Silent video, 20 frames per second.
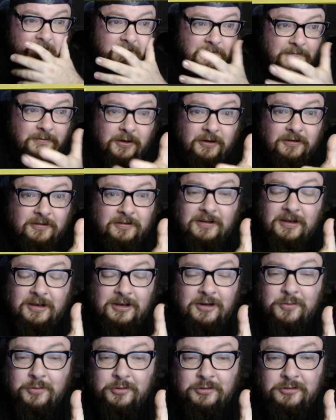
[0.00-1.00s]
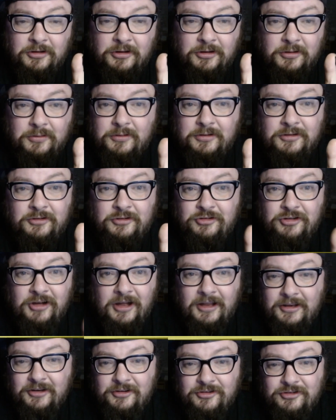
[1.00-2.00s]
you would do is
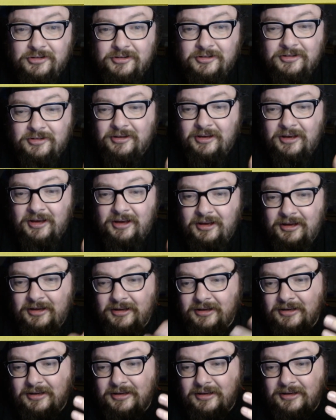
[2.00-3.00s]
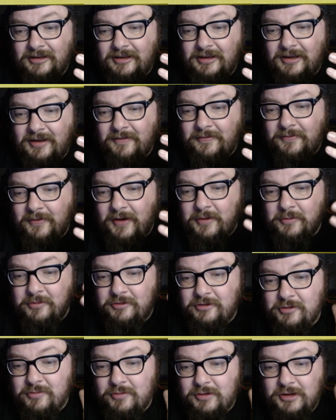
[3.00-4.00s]
challenge and say, if I
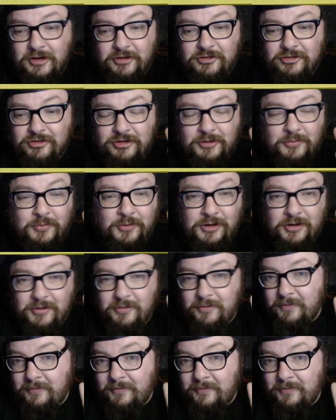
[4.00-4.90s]
was in a relationship with you,